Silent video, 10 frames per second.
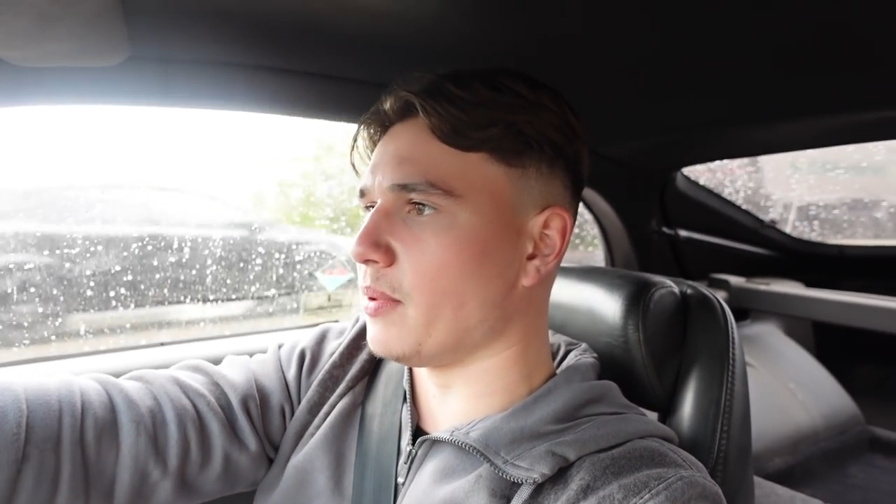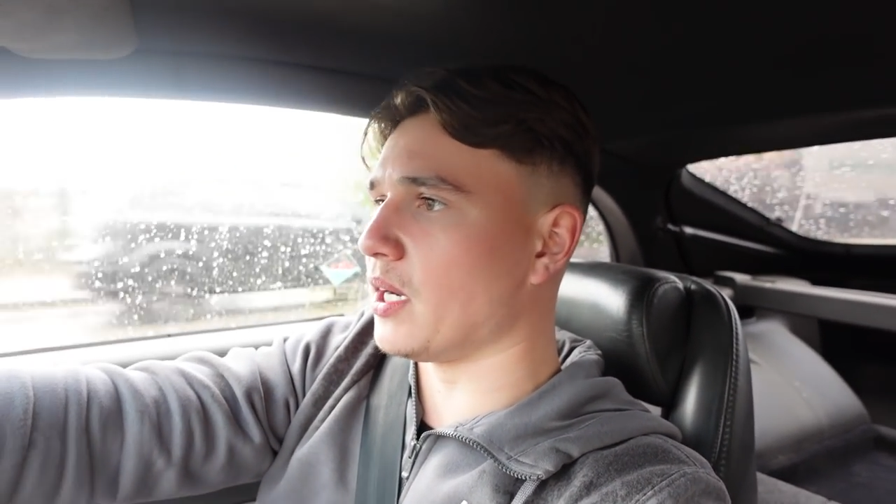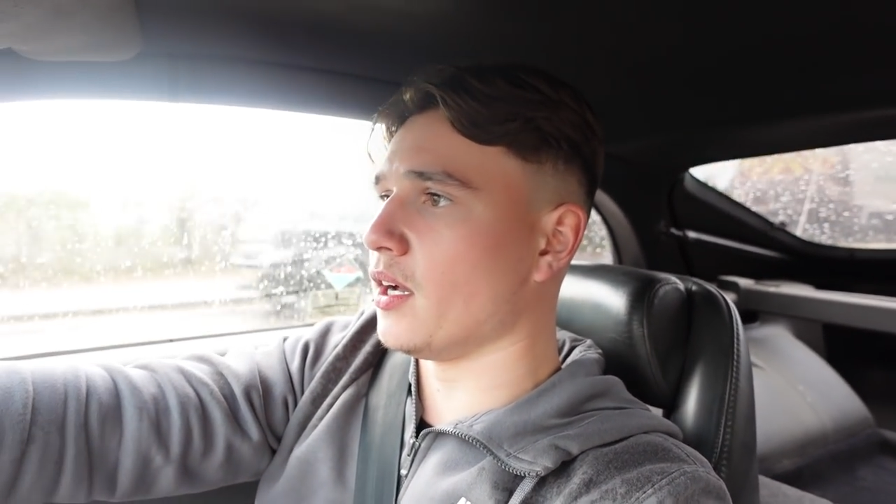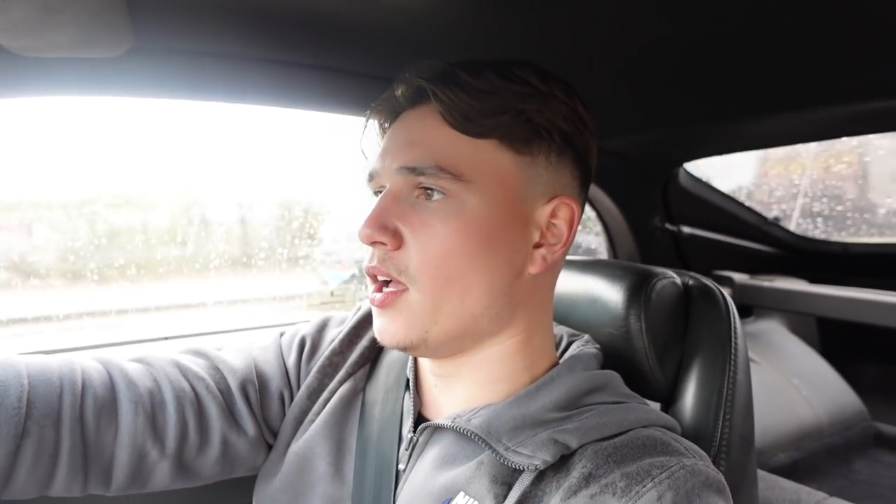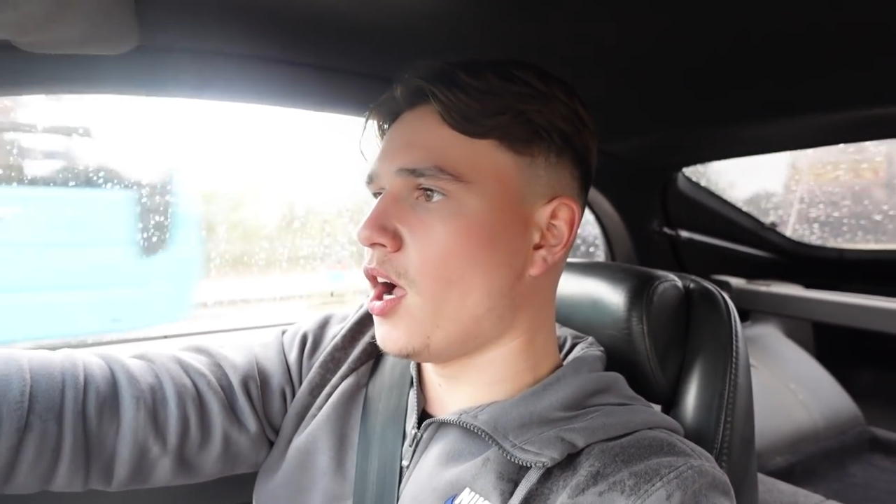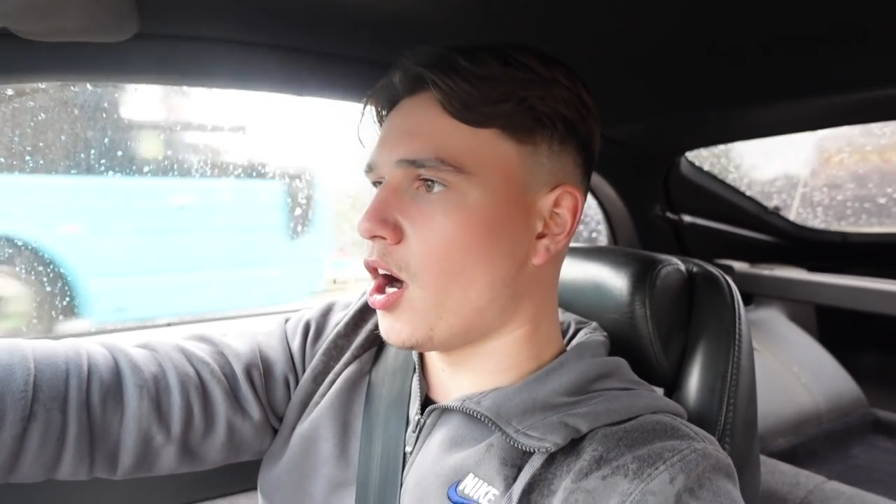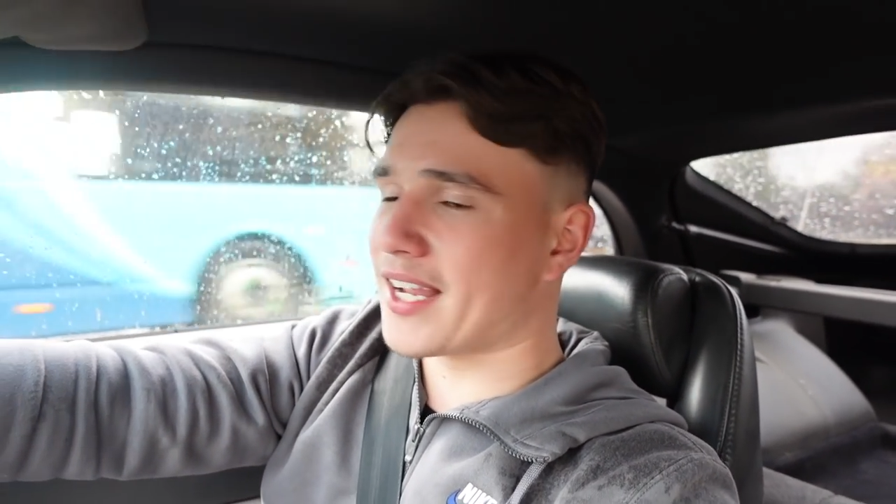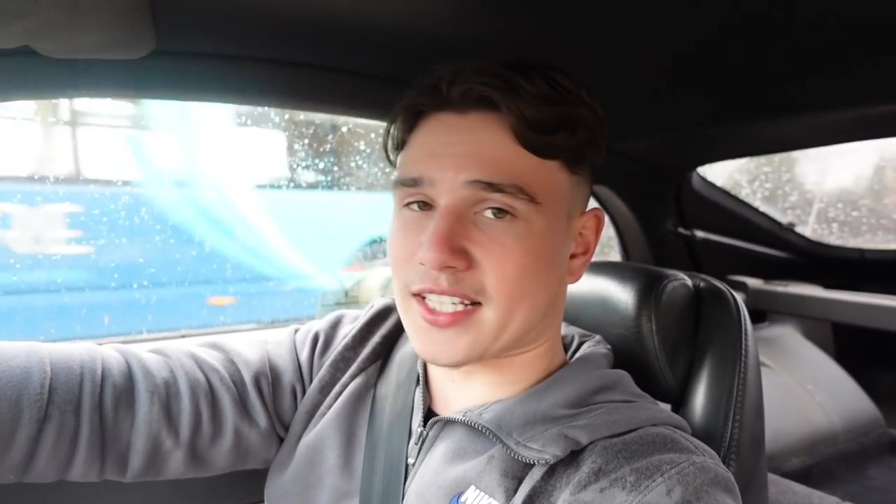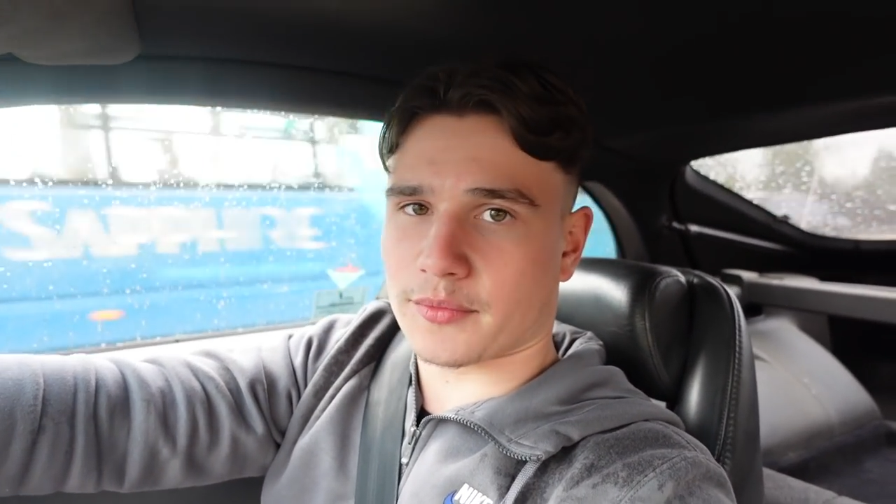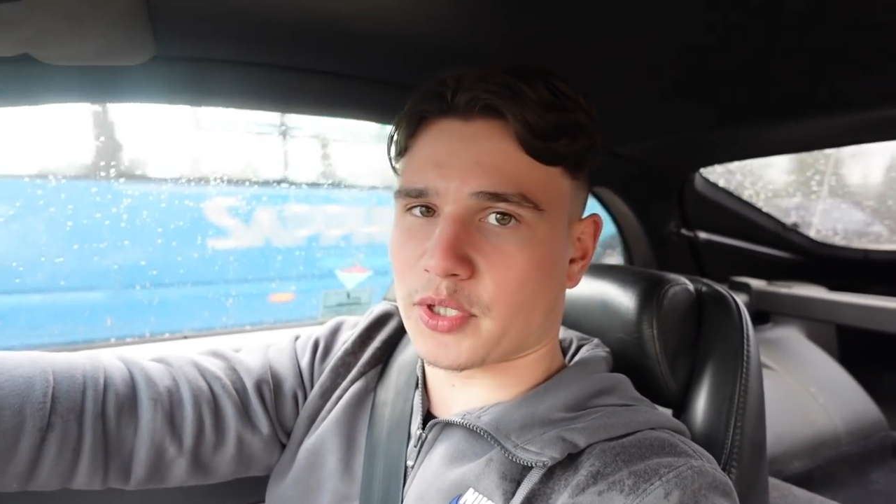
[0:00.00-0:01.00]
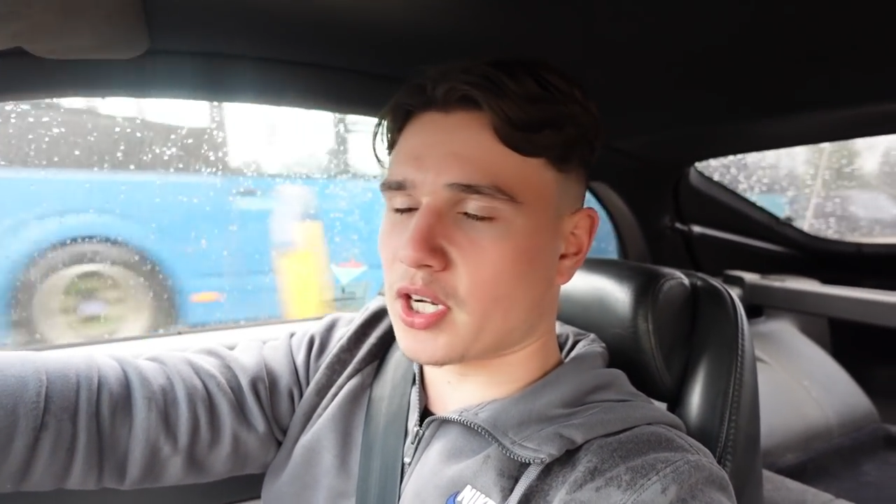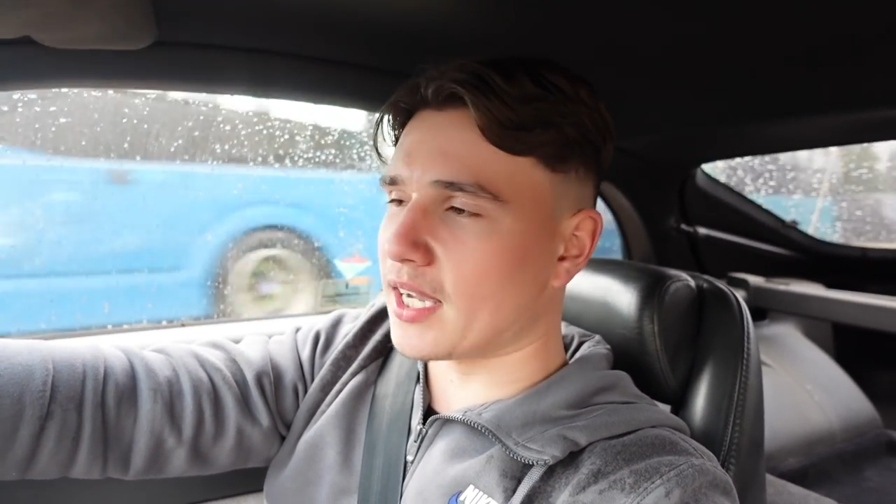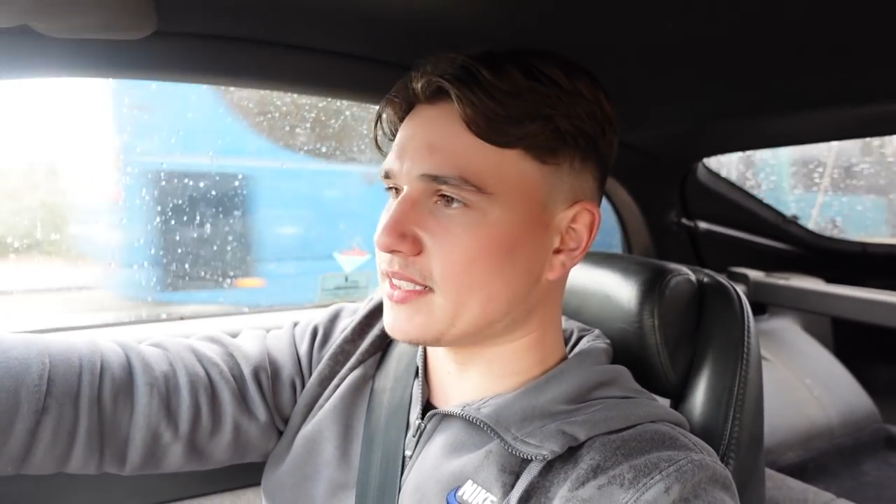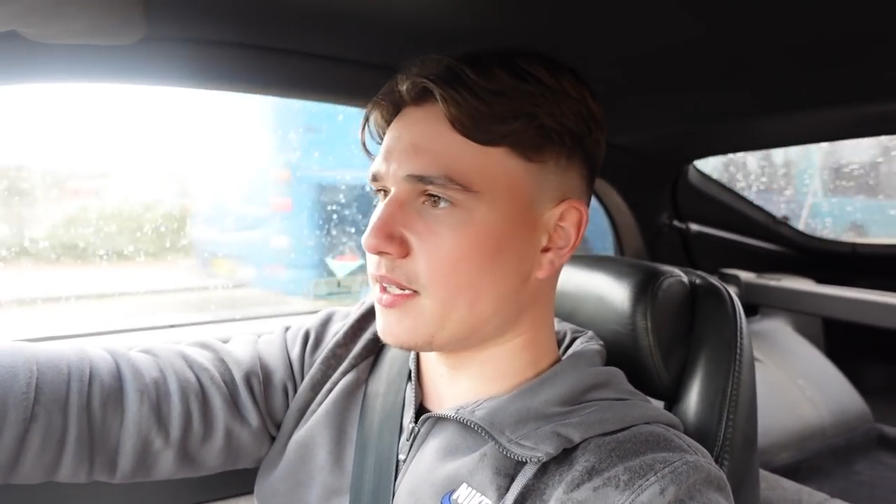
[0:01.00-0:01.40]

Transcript: But I'll catch up with you guys